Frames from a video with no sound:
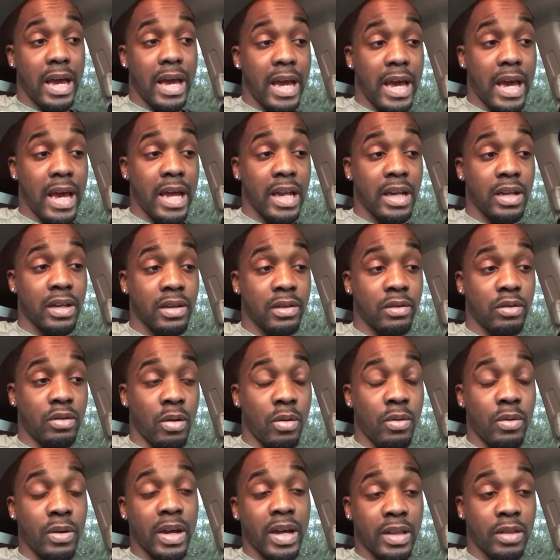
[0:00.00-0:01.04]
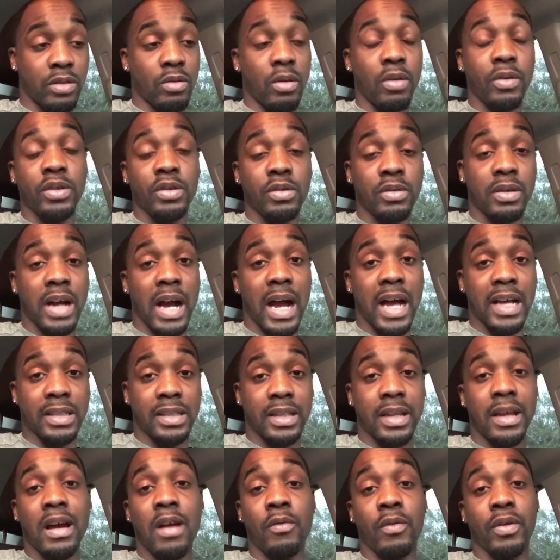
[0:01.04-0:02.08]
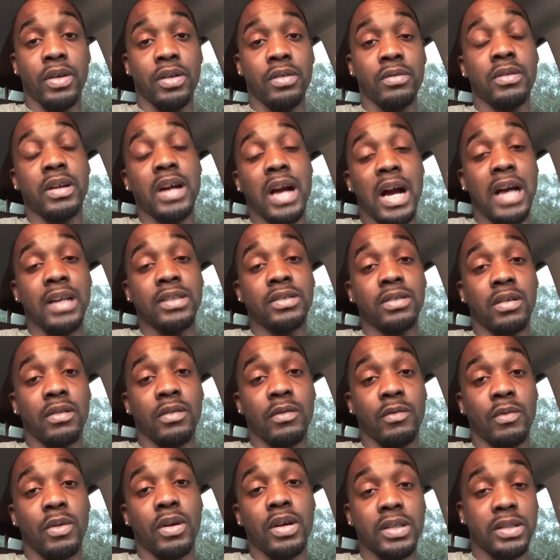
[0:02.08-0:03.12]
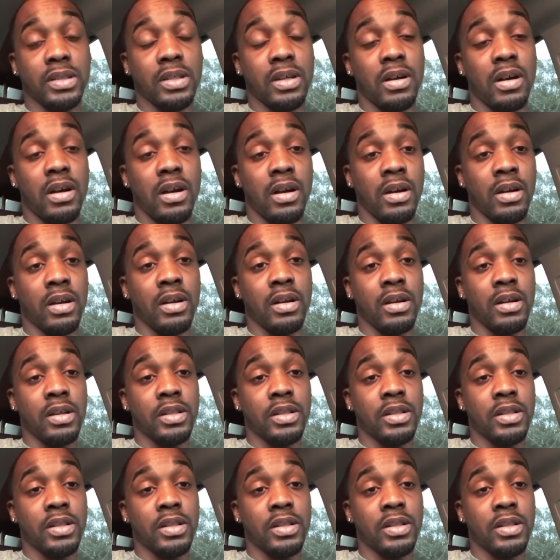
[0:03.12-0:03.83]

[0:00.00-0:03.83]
and throw you guys down when you guys are the ones that are